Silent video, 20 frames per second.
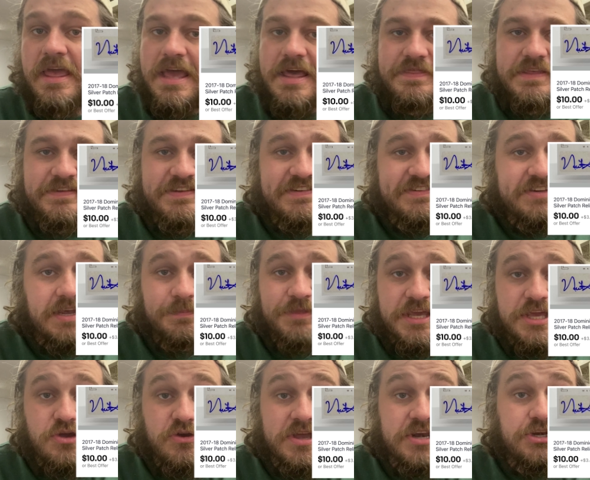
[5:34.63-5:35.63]
This is something
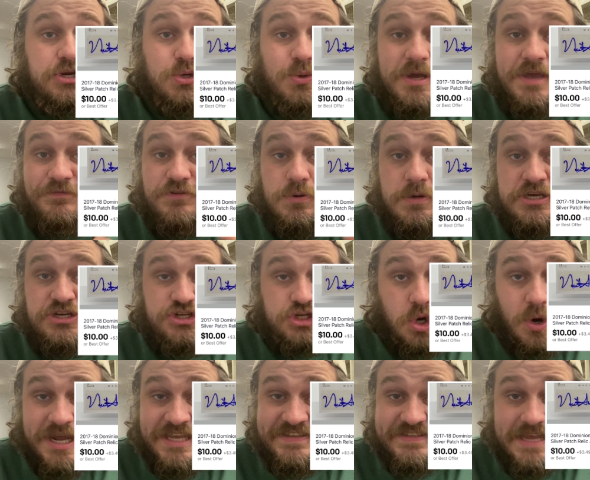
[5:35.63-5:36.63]
you can do if you
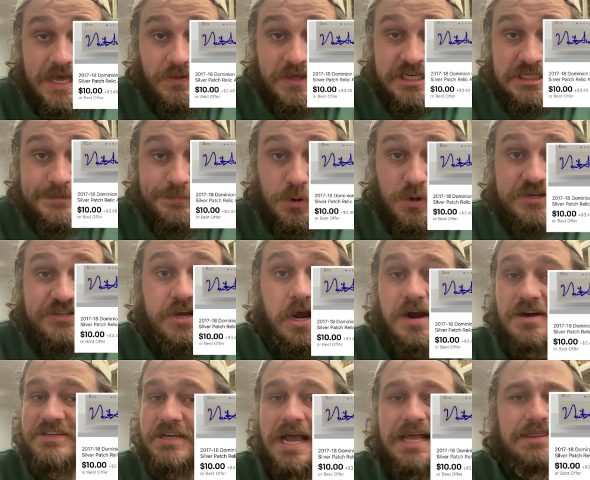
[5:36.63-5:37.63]
enjoy selling sports
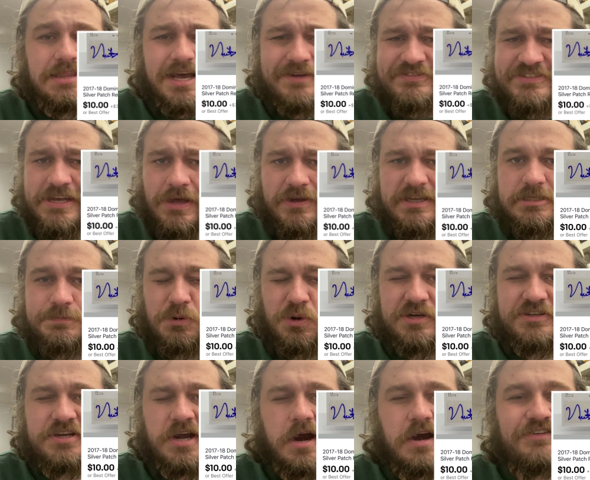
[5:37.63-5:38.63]
cards. I love selling sports
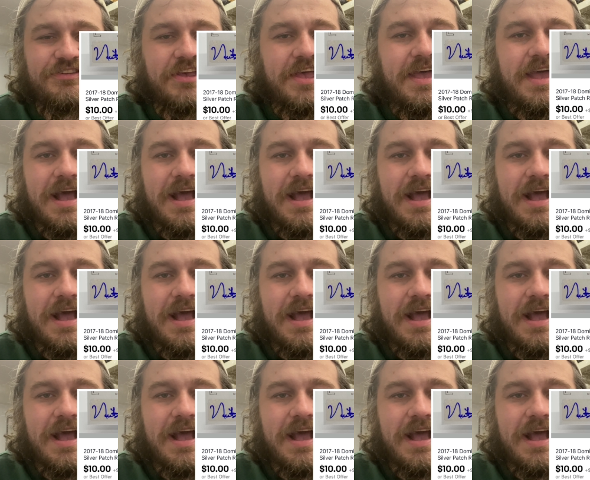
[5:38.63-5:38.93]
cards.